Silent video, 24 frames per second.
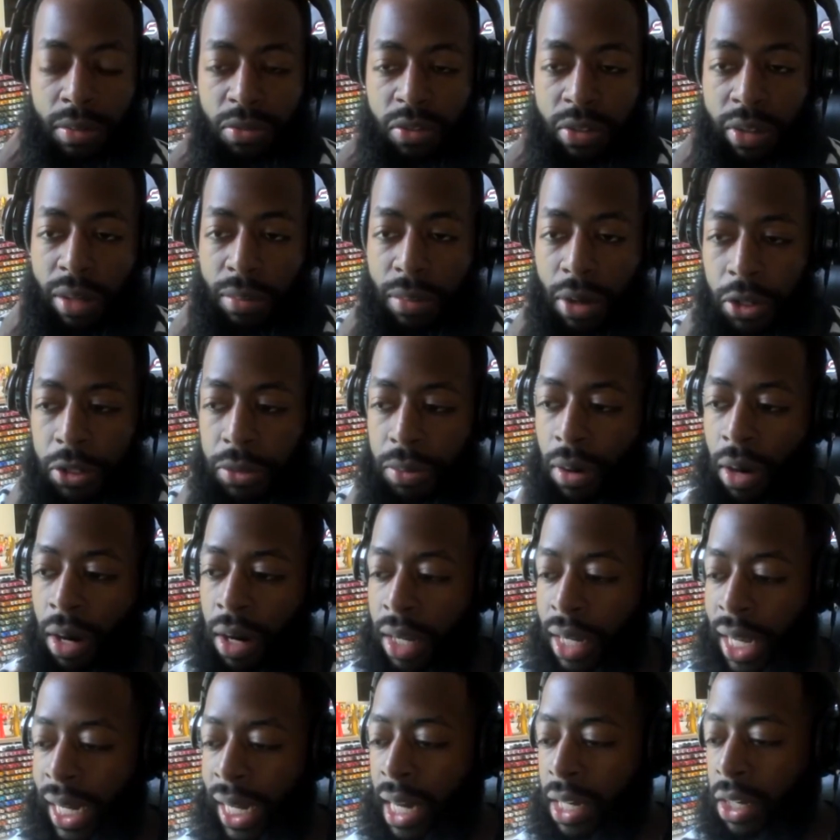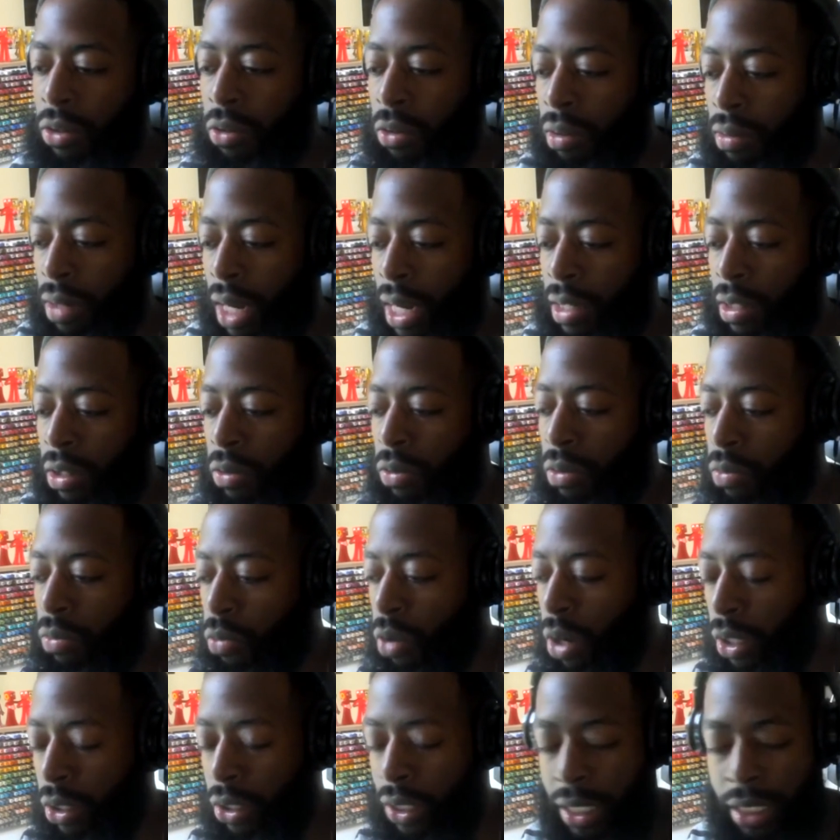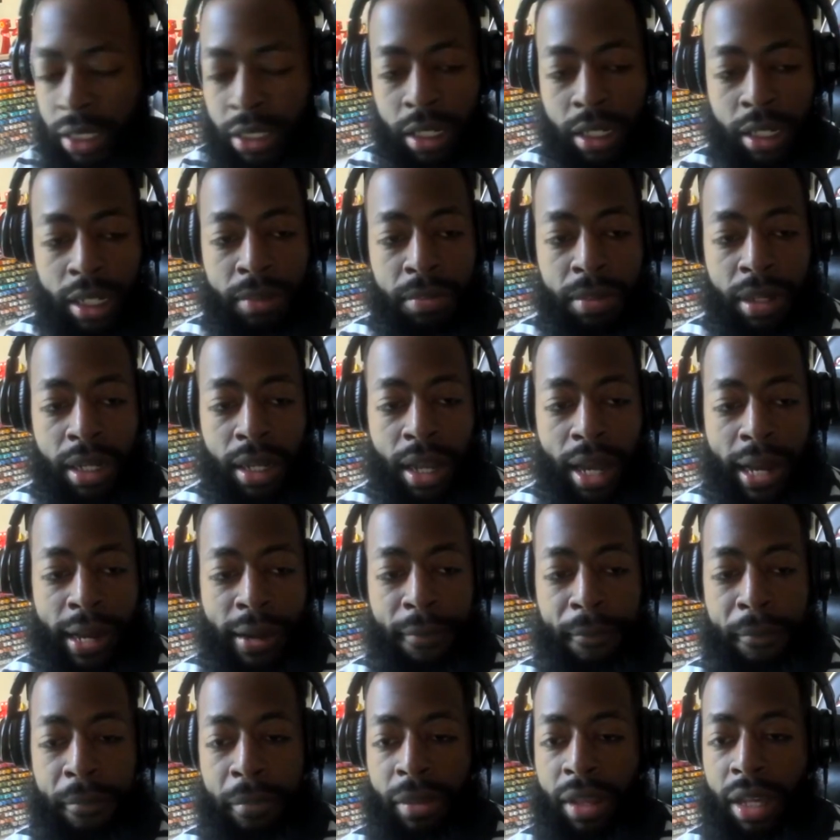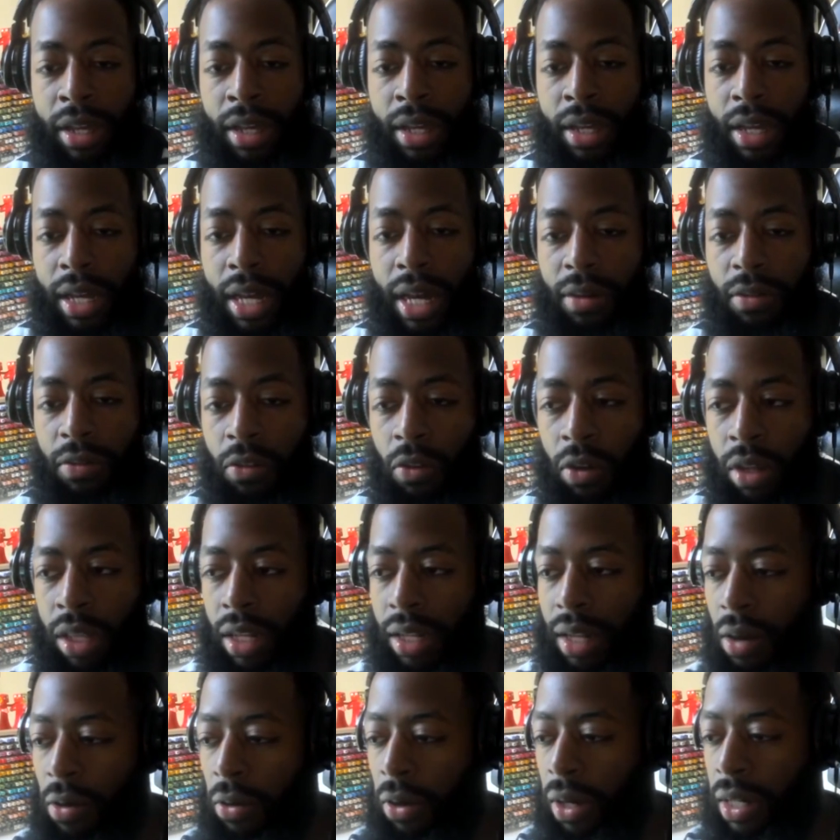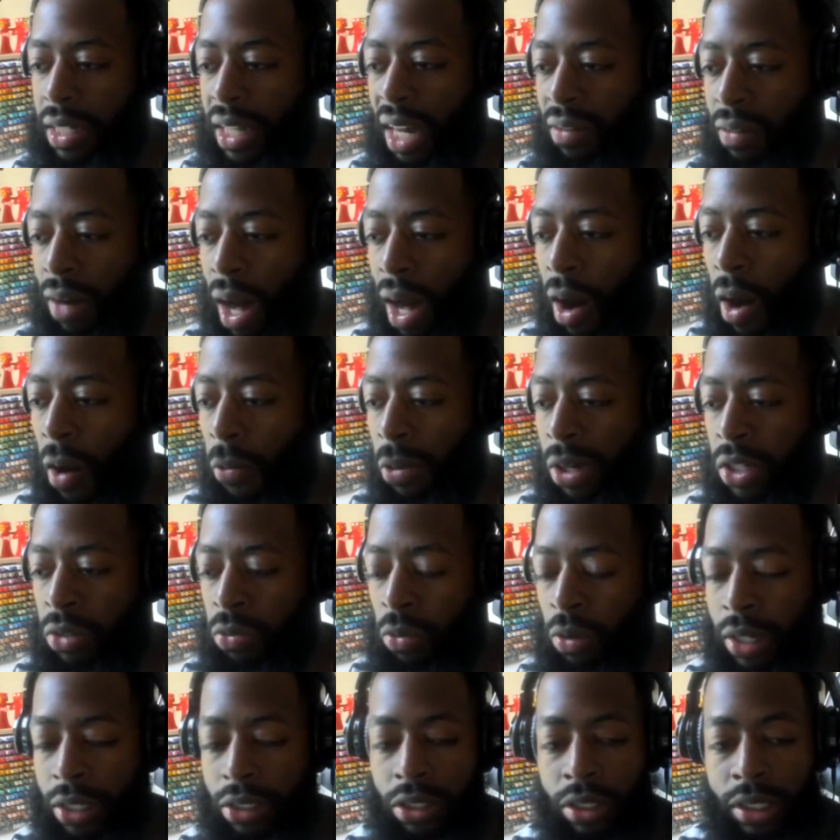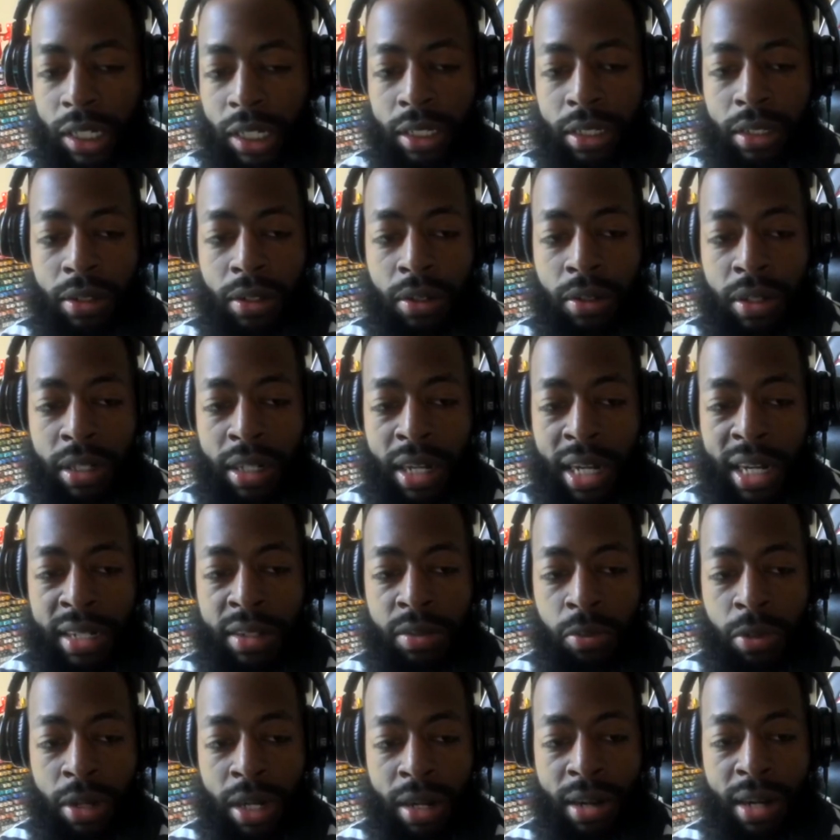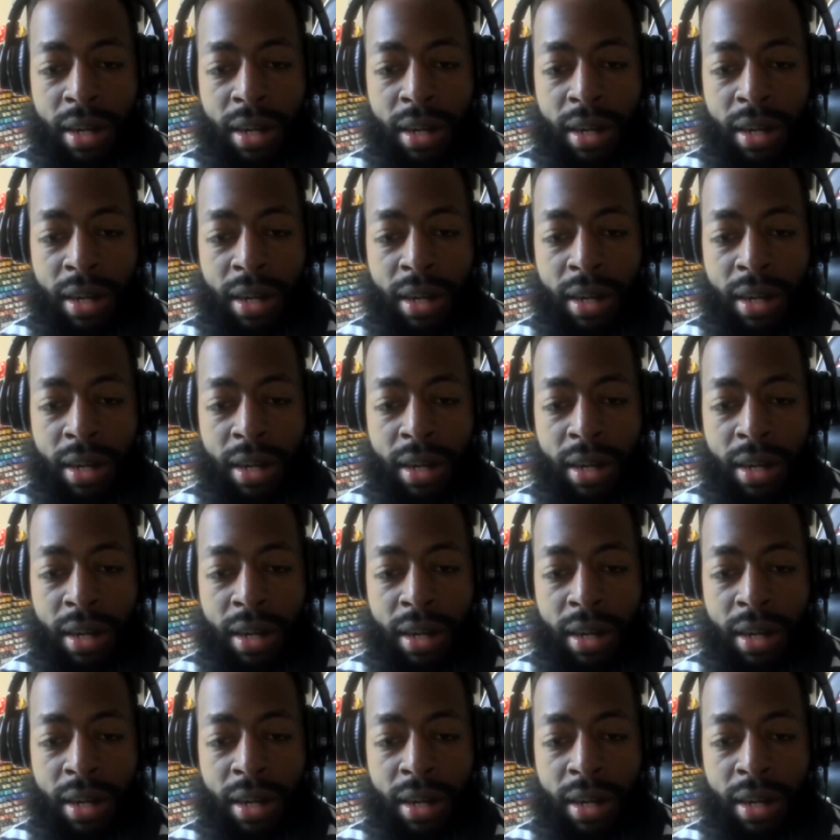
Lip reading: for the most part. Like I do work digitally, but like for the longest, I've always worked traditional, and that's what